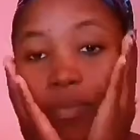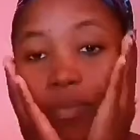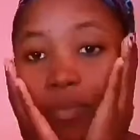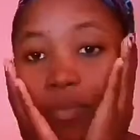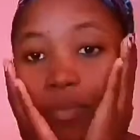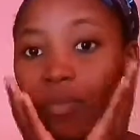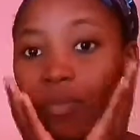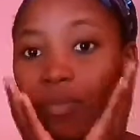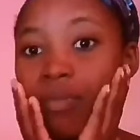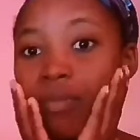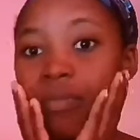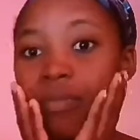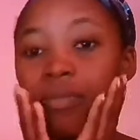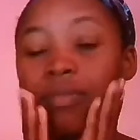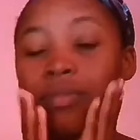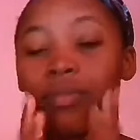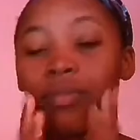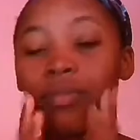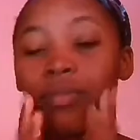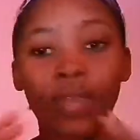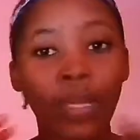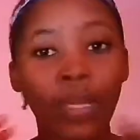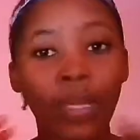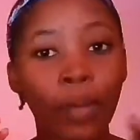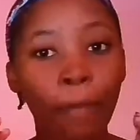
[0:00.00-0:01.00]
So
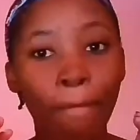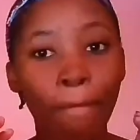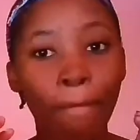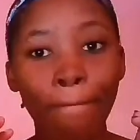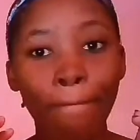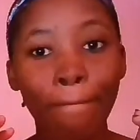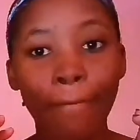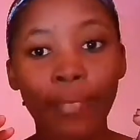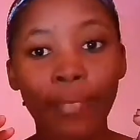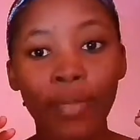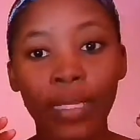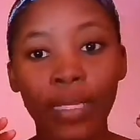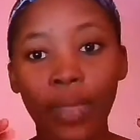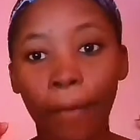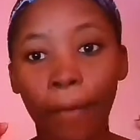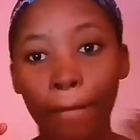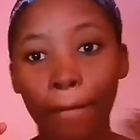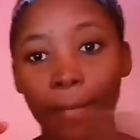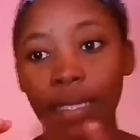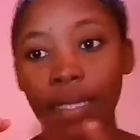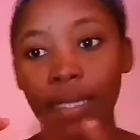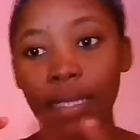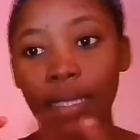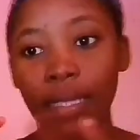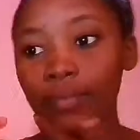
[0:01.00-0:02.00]
guys,
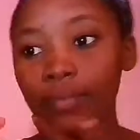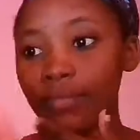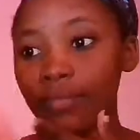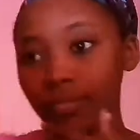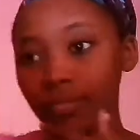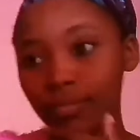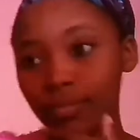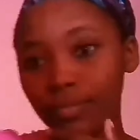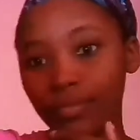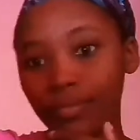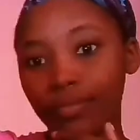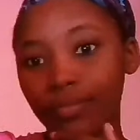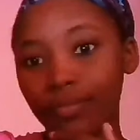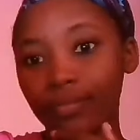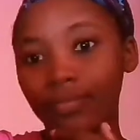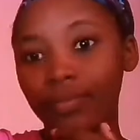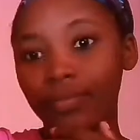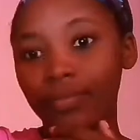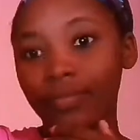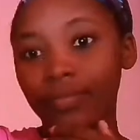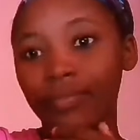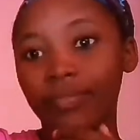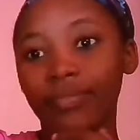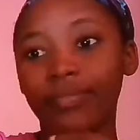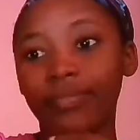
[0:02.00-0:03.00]
after
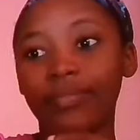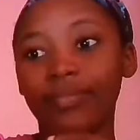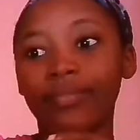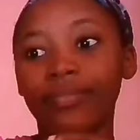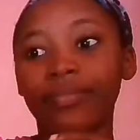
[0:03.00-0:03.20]
applying your